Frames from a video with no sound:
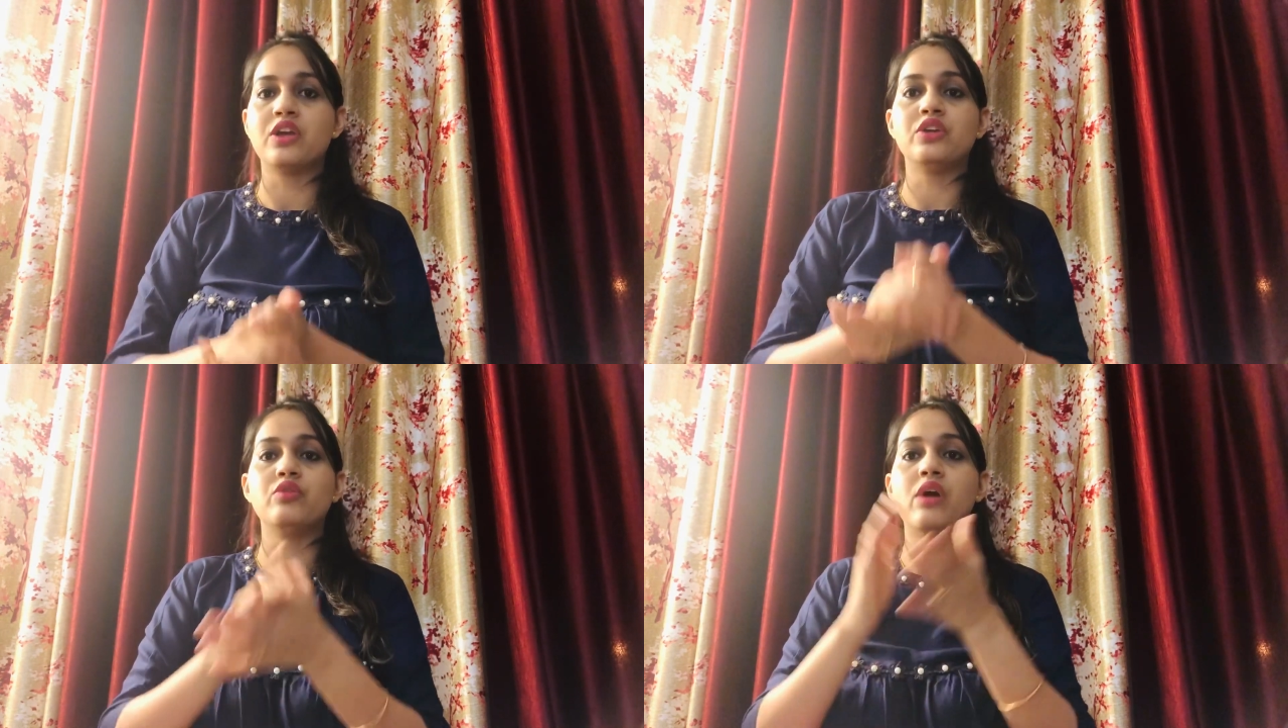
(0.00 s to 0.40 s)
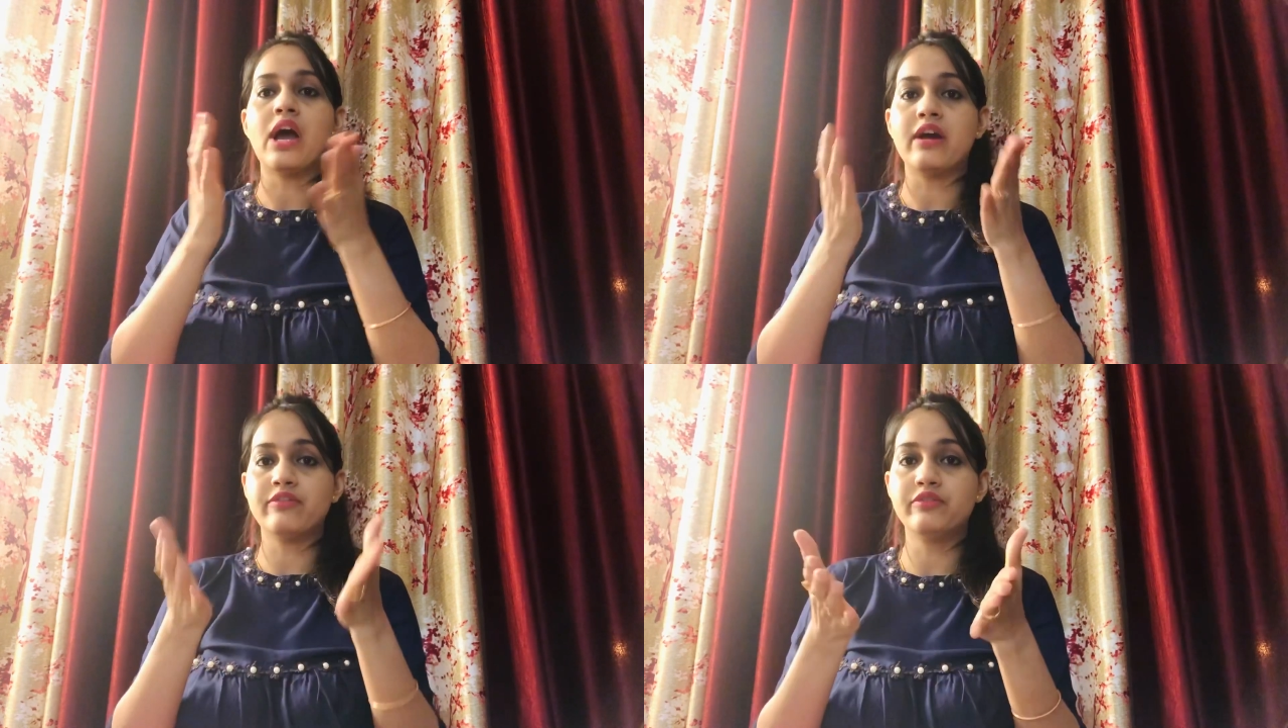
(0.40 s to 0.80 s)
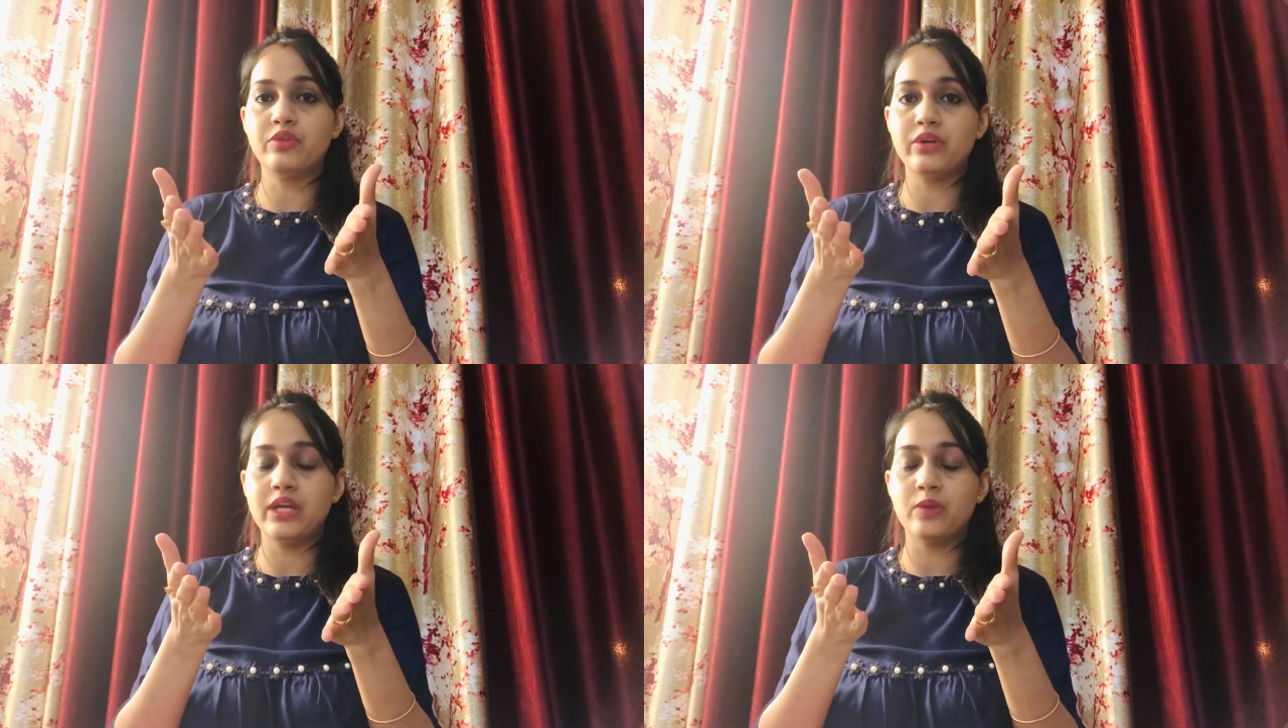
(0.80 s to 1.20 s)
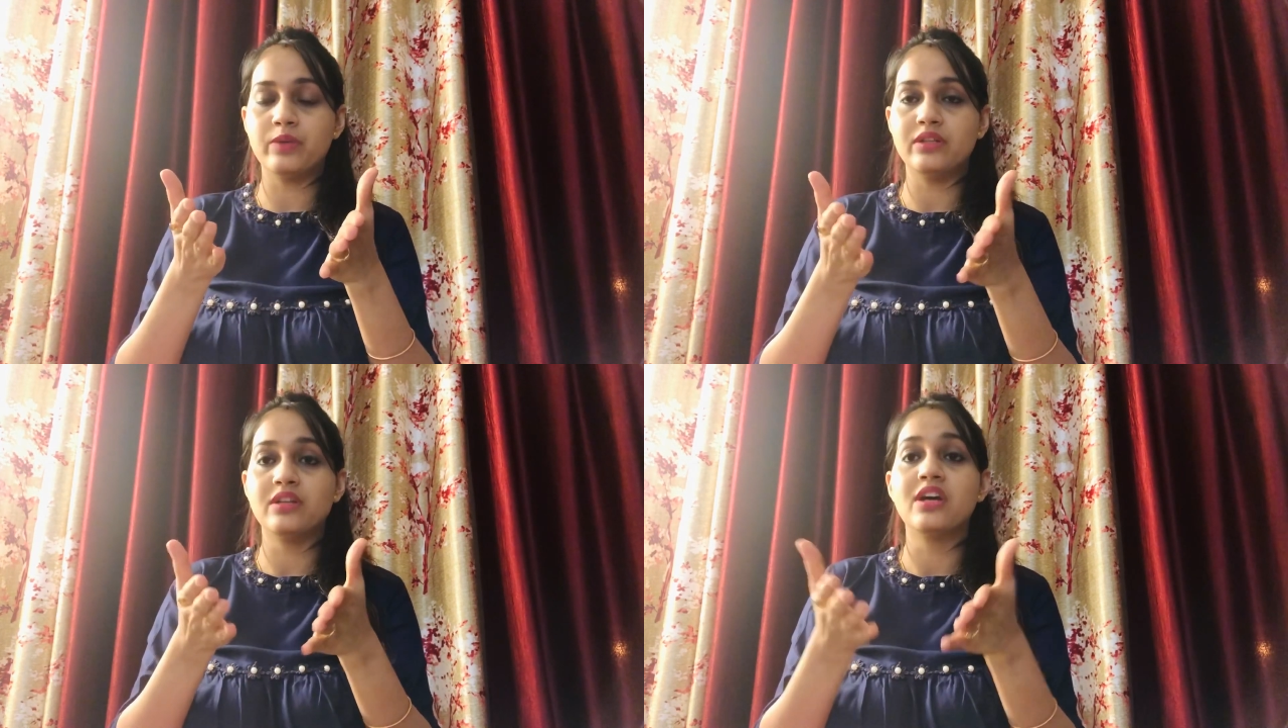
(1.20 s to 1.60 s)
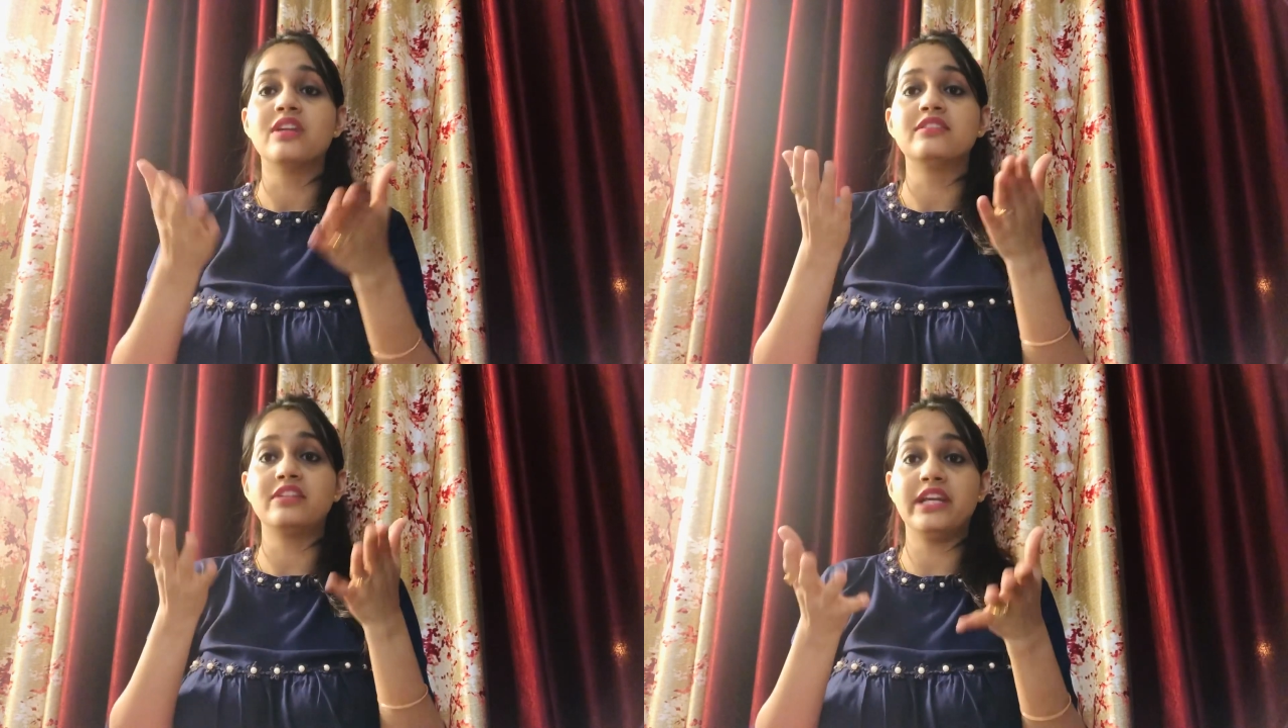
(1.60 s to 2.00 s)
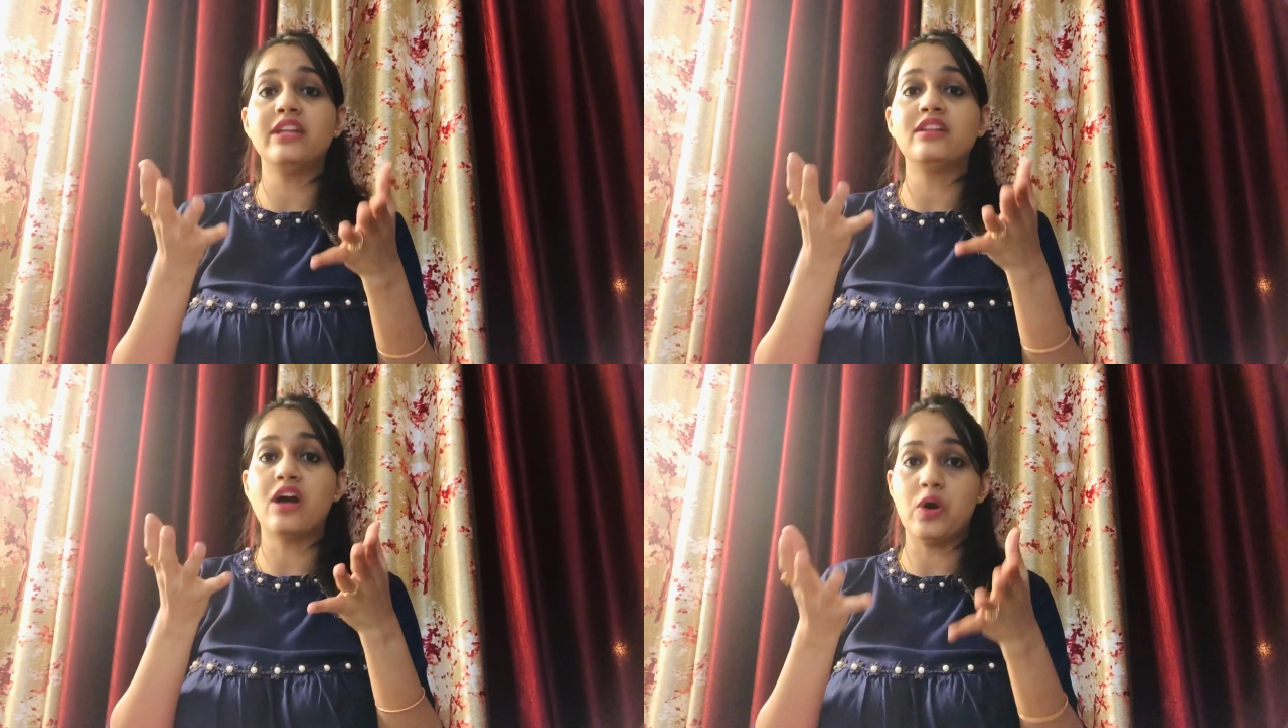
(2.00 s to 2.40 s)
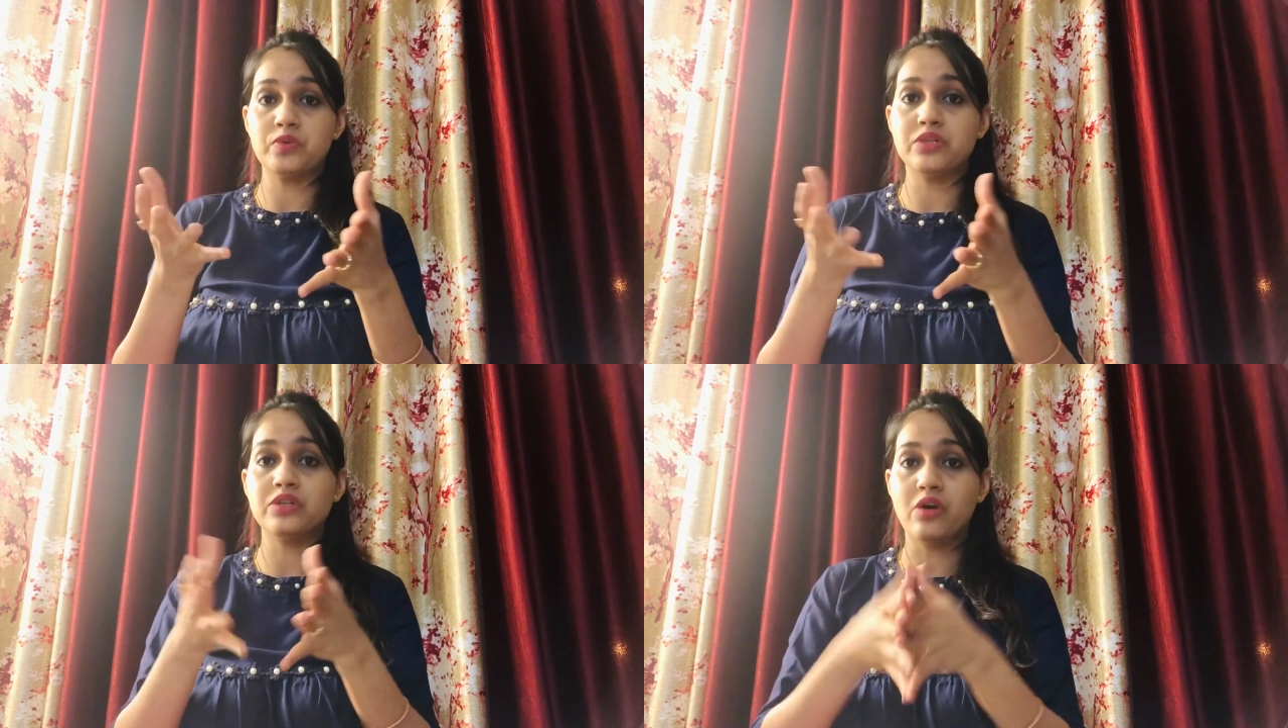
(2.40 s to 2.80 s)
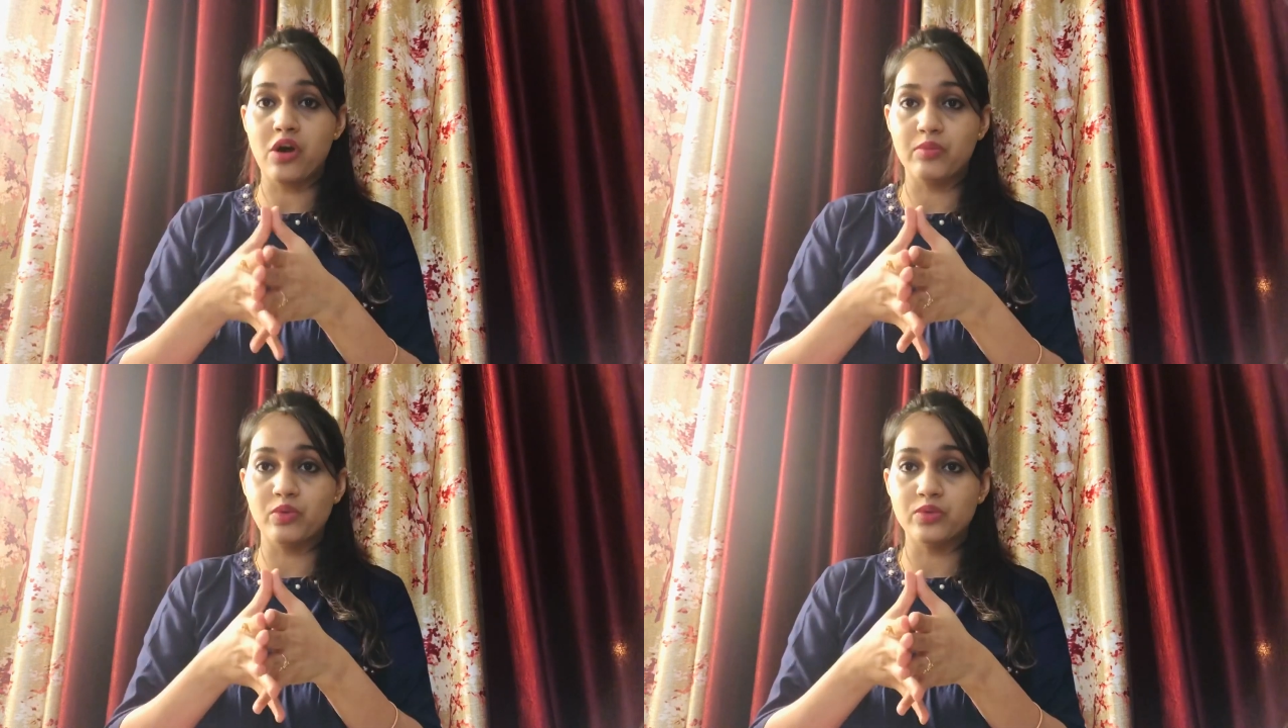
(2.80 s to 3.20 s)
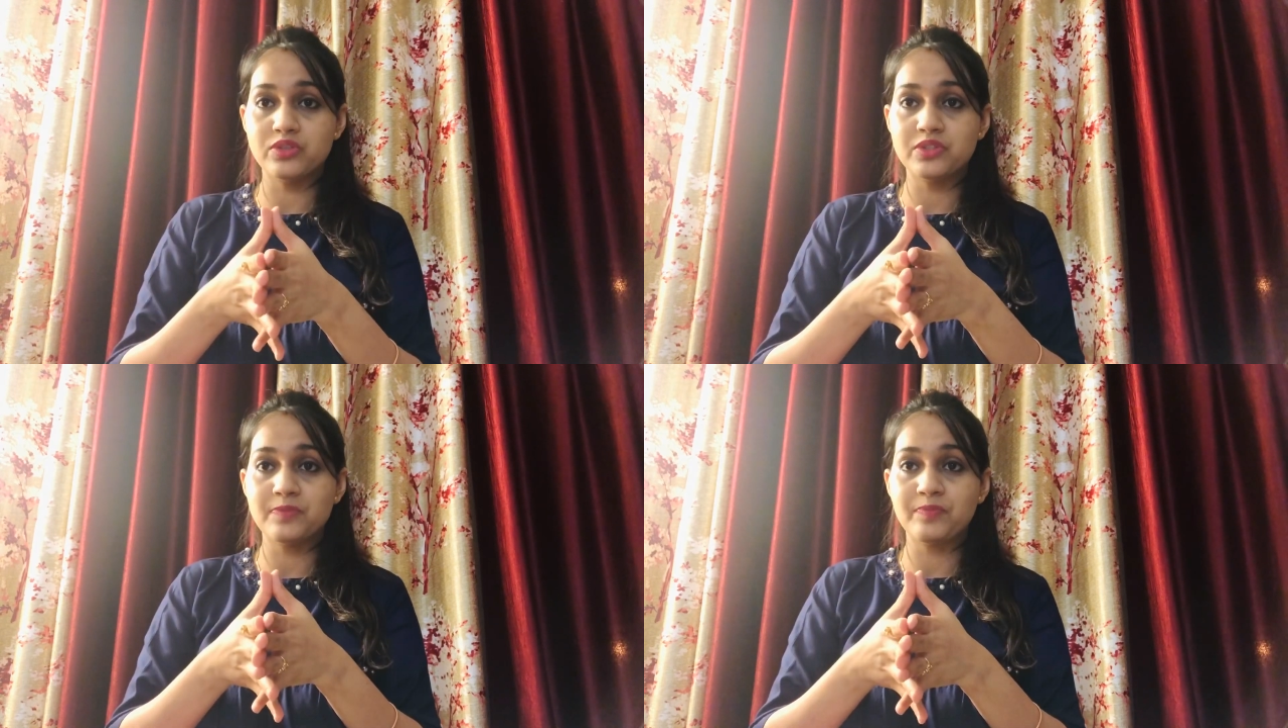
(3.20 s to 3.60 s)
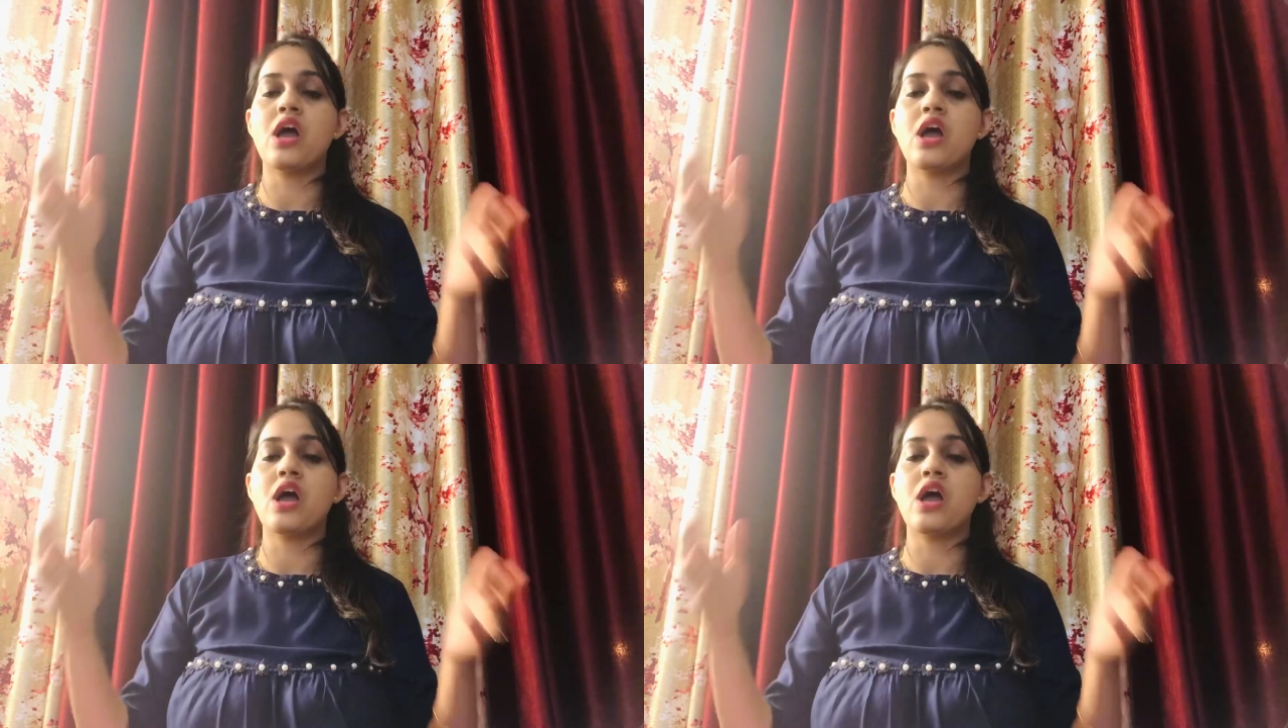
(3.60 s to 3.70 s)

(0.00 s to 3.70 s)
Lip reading: You have to deal with 3000 hormones.